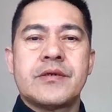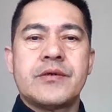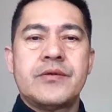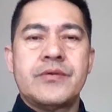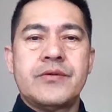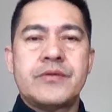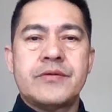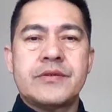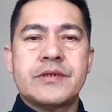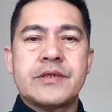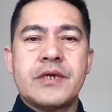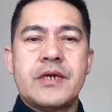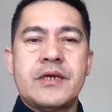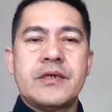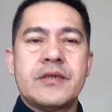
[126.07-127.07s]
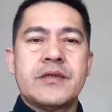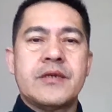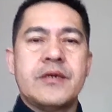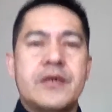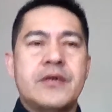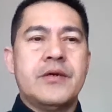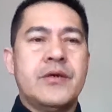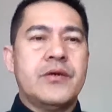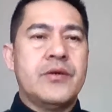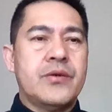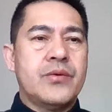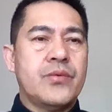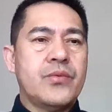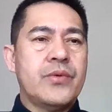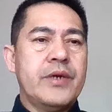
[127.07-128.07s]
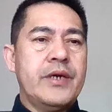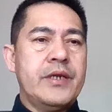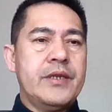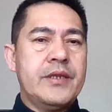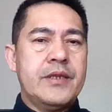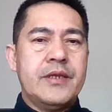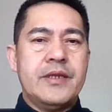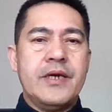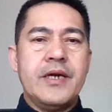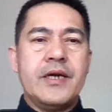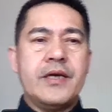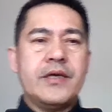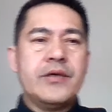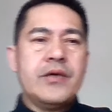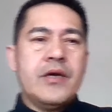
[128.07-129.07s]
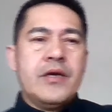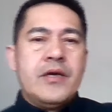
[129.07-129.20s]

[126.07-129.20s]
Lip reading: good to start when the day.